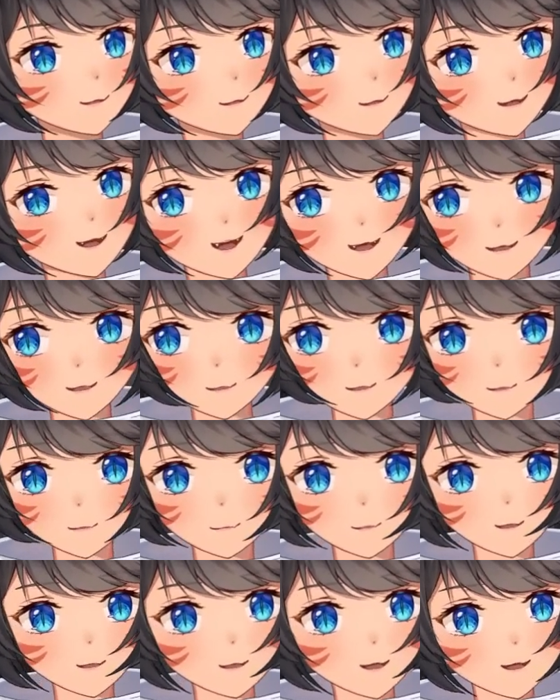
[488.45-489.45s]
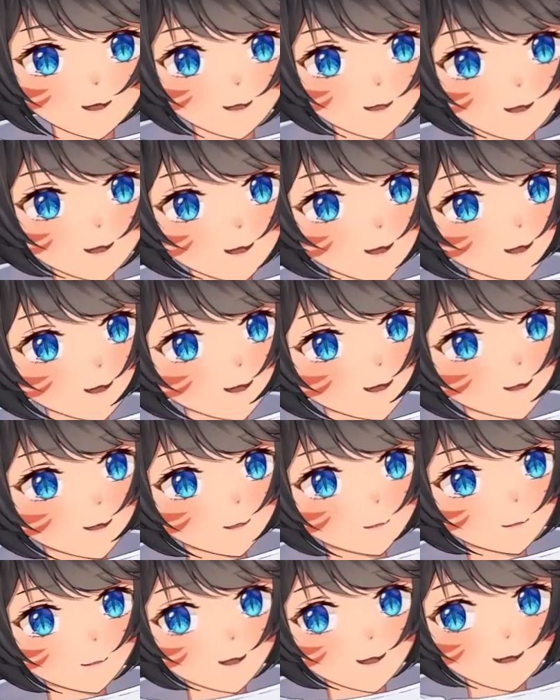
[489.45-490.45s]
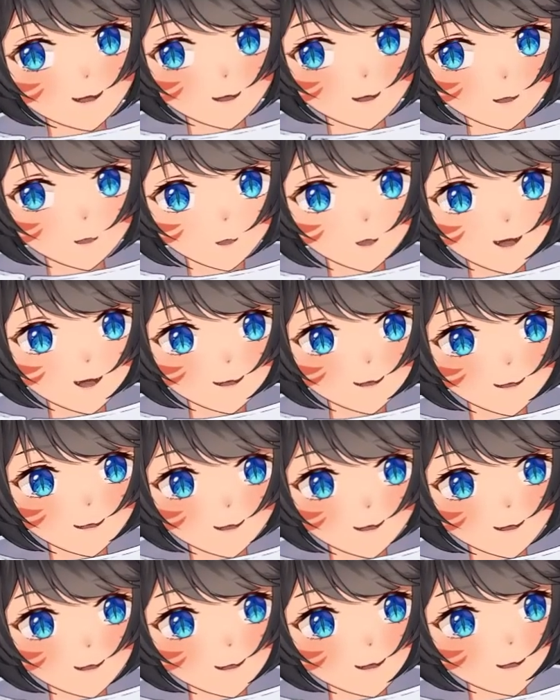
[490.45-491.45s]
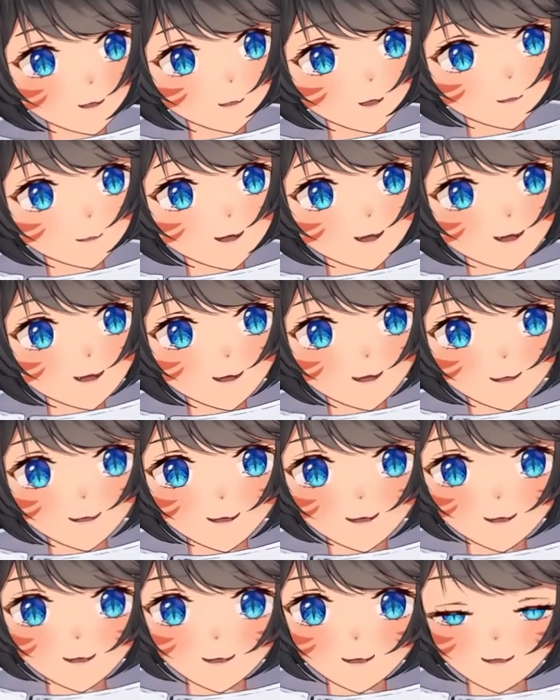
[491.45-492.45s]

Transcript: I don't know what the fuck they are, but they look weird. They creep me out, dude.